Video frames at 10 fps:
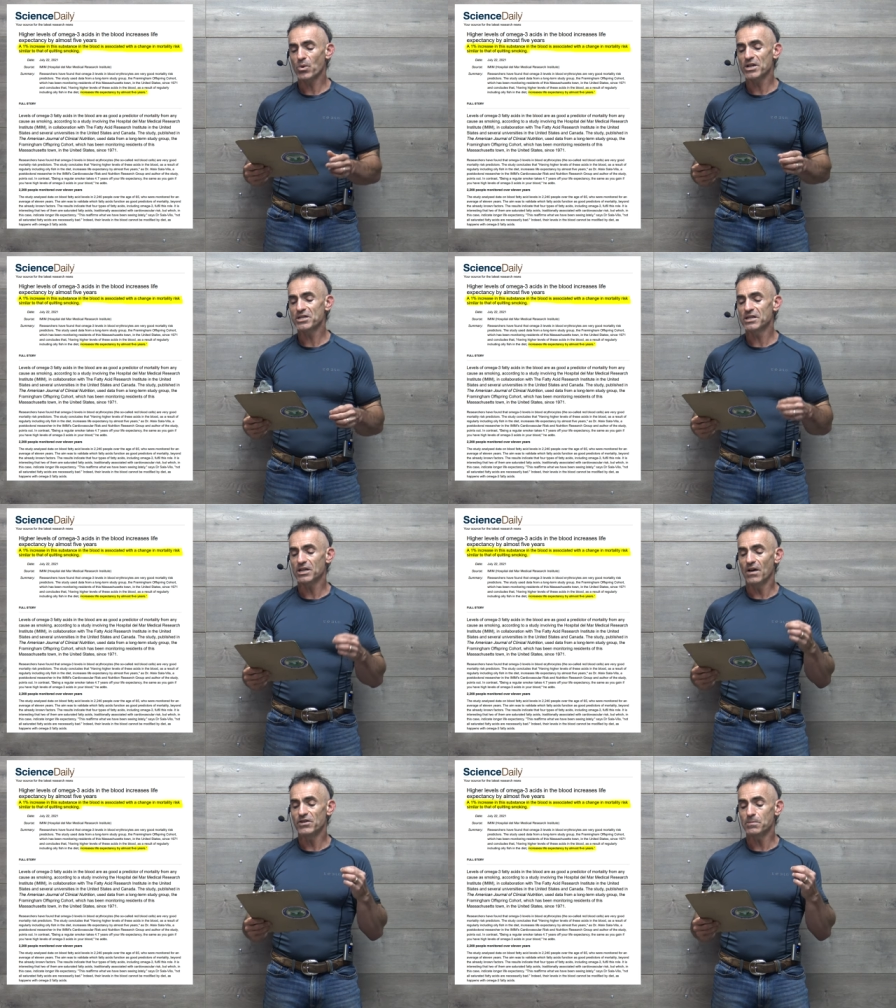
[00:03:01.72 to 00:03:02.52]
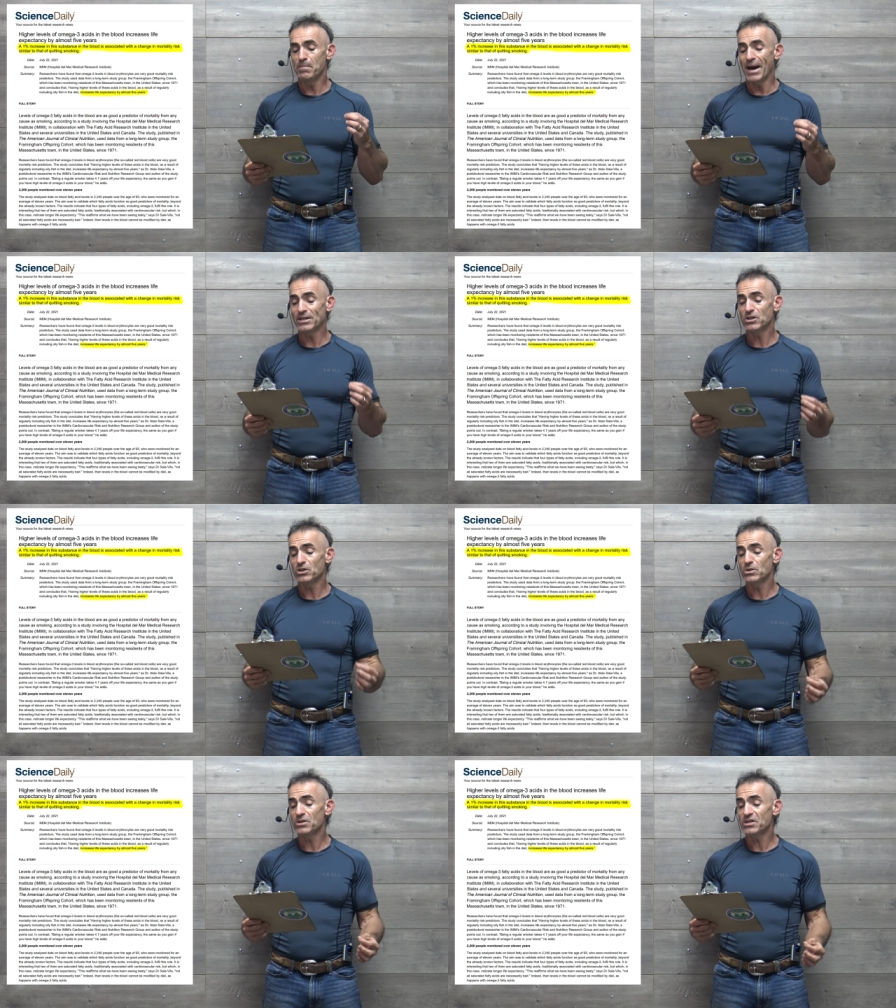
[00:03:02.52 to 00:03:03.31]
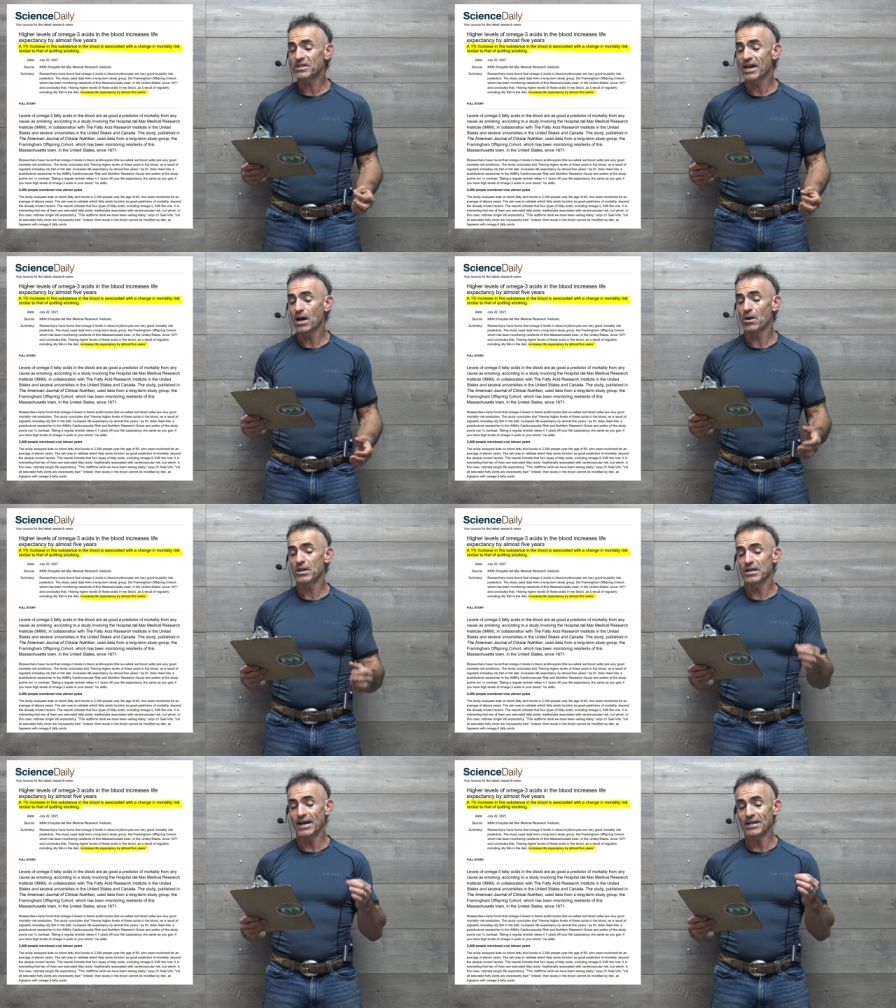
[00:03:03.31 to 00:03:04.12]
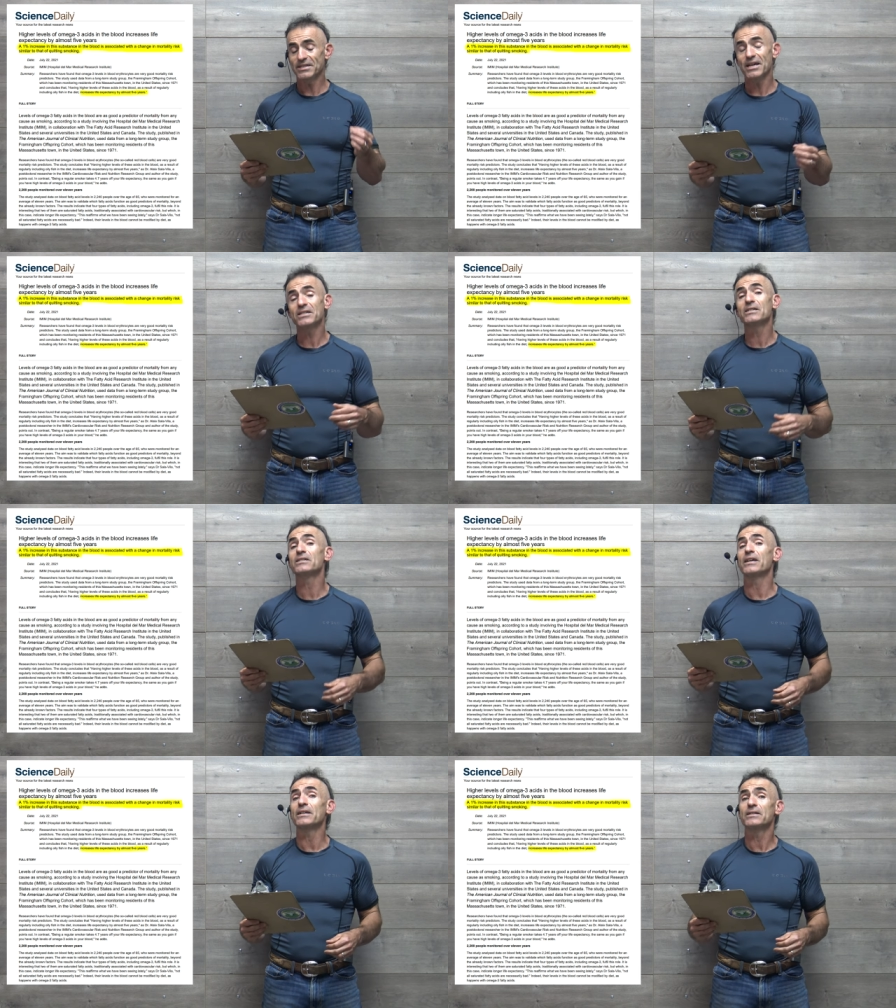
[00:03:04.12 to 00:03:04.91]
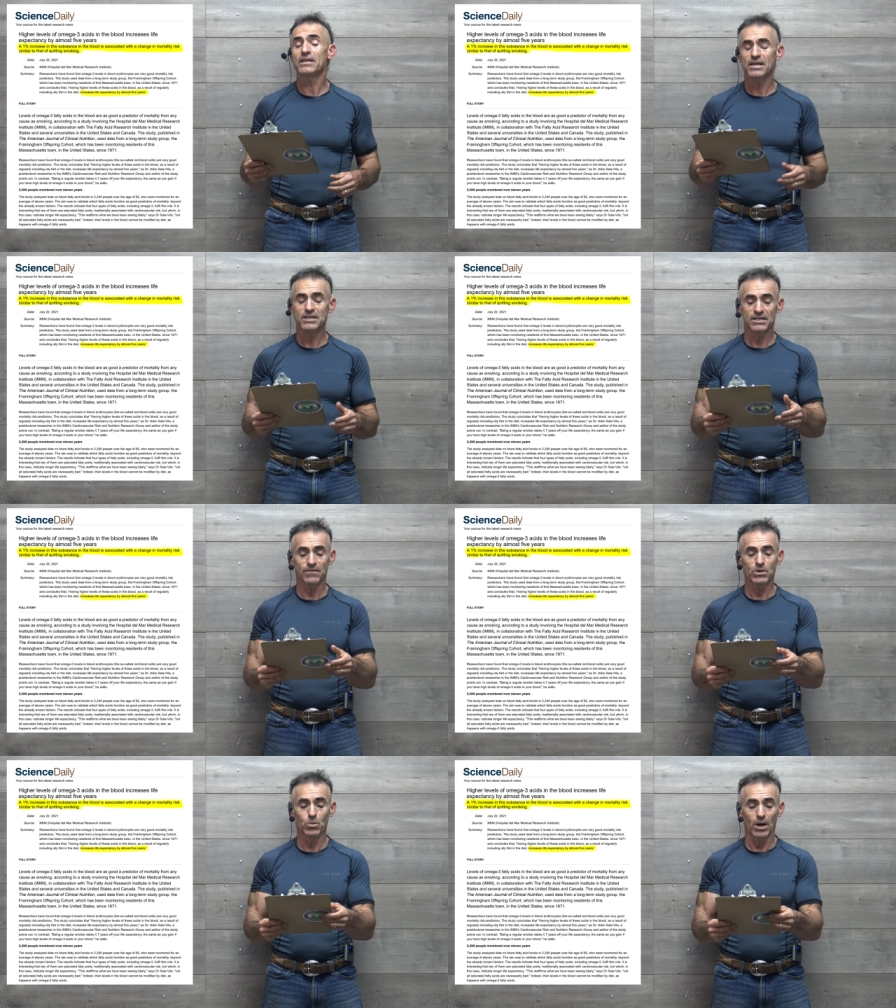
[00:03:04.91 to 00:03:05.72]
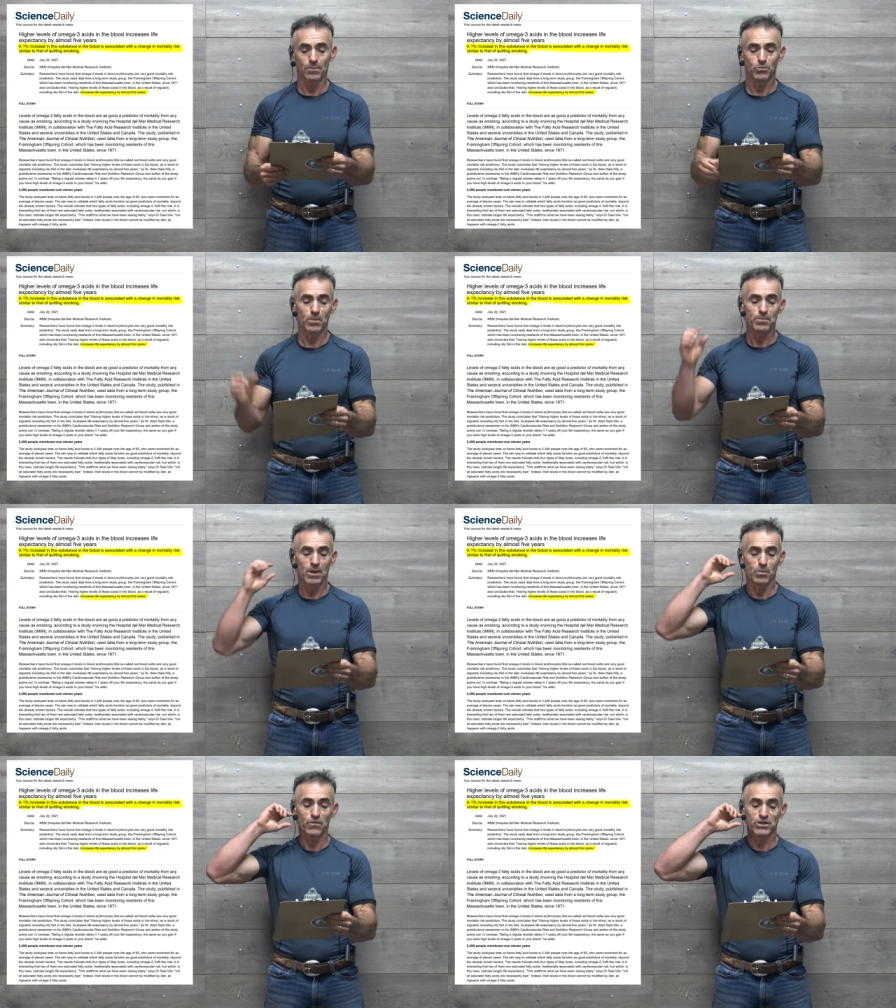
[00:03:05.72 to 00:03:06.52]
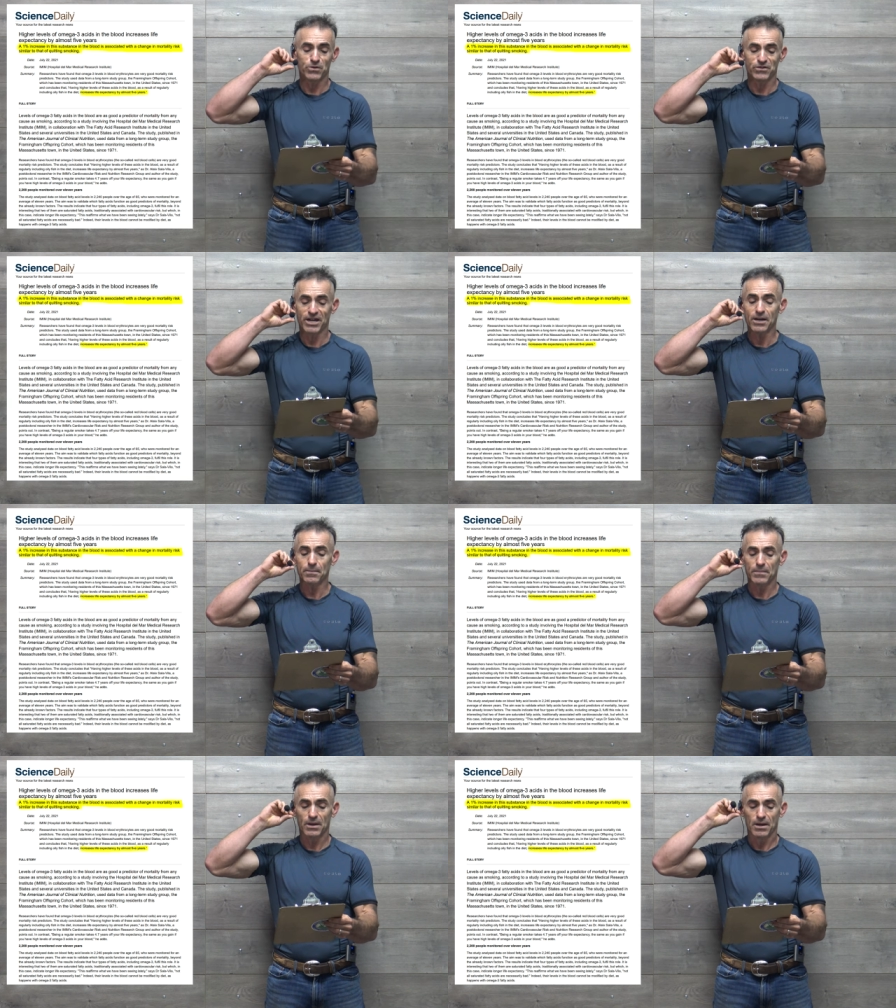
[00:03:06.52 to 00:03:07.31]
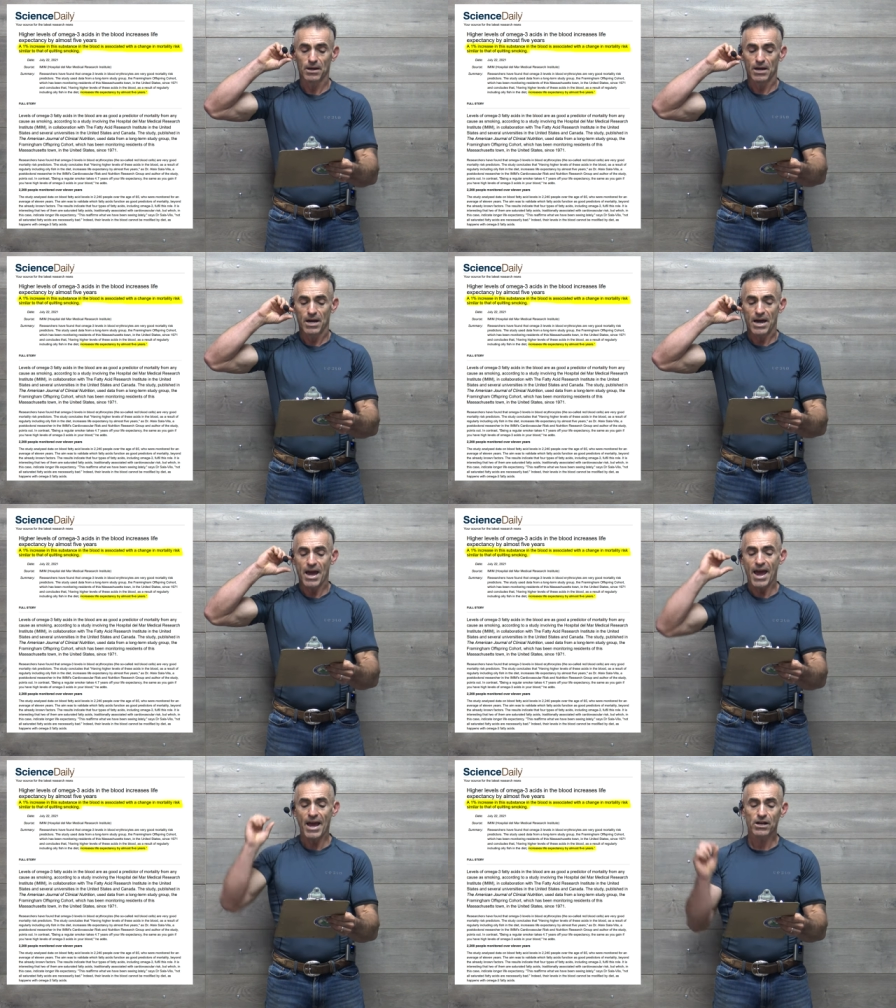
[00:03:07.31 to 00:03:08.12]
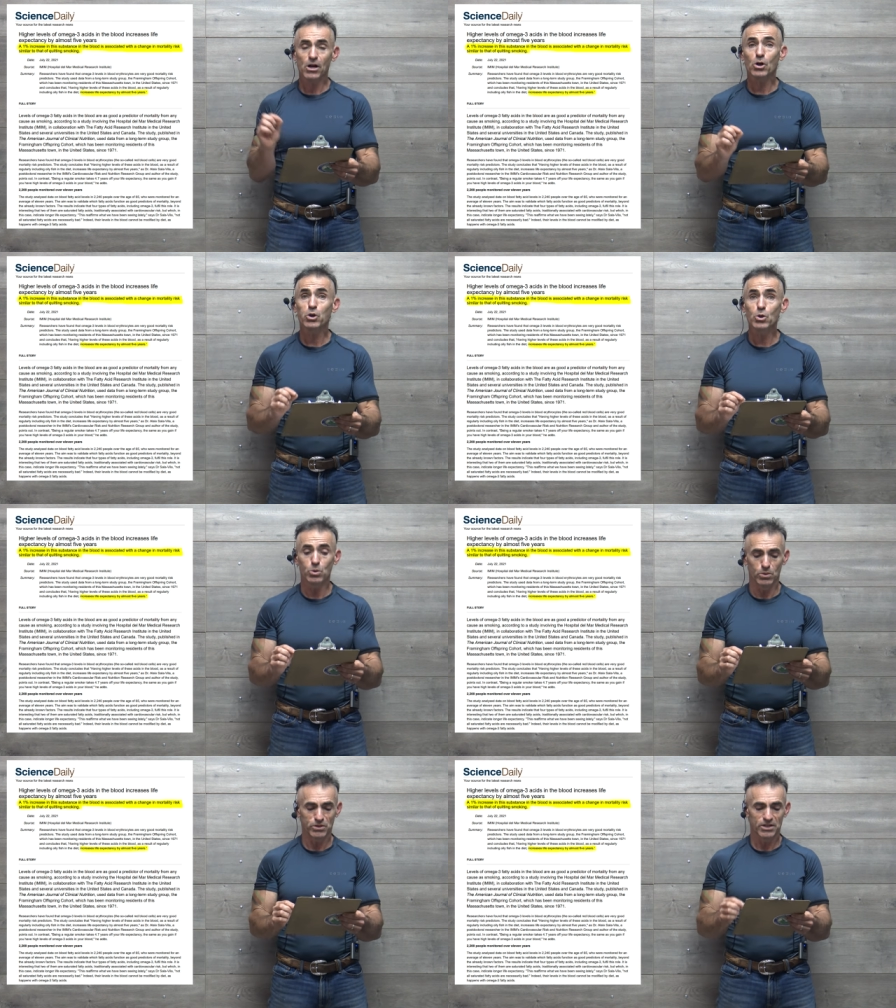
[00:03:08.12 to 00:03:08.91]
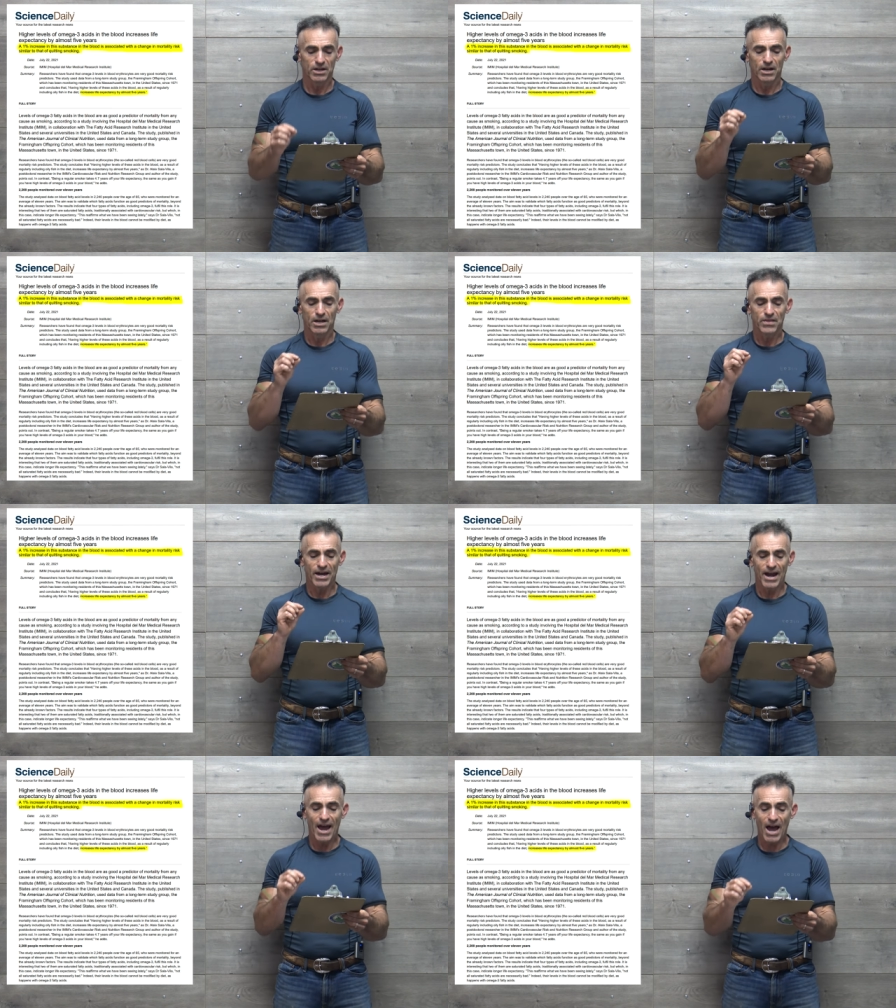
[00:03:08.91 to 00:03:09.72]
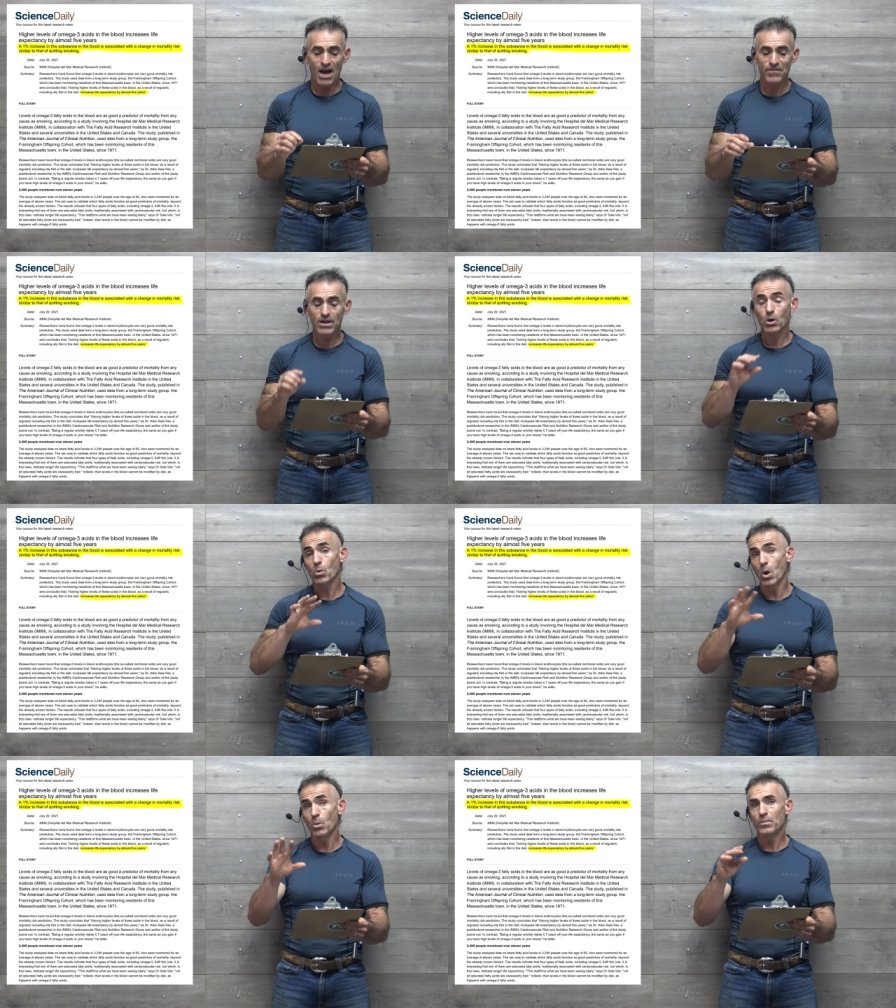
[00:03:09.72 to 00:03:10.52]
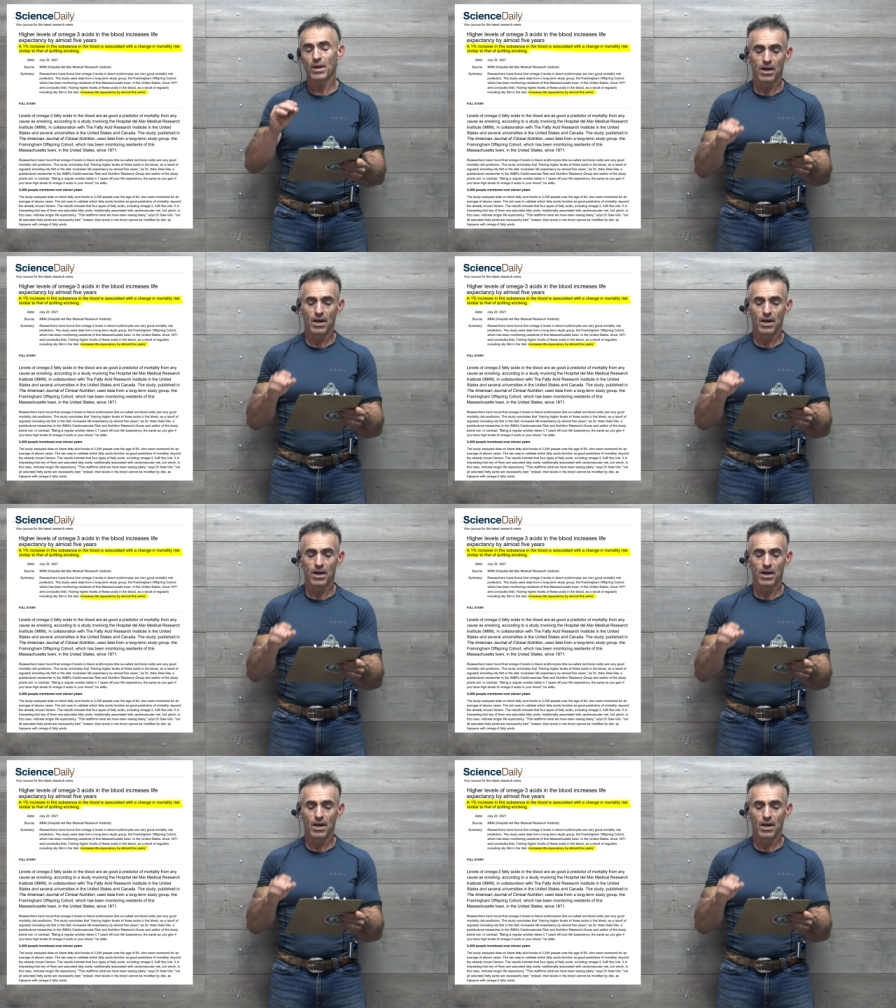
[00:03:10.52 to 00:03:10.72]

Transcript: residents of this Massachusetts town in the United States since 1971. Whoop, let me move this for a second. And concludes that having, quote,